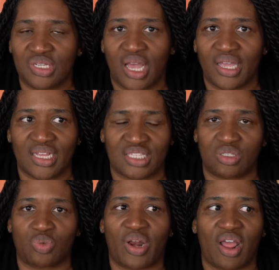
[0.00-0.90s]
I guess
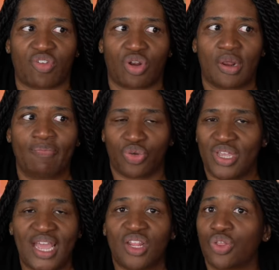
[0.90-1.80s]
it's whatever
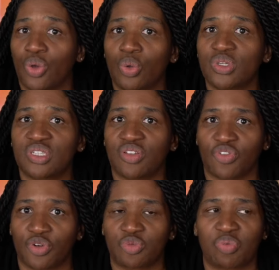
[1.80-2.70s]
created the ghouls in the
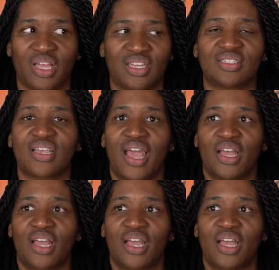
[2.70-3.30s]
first place.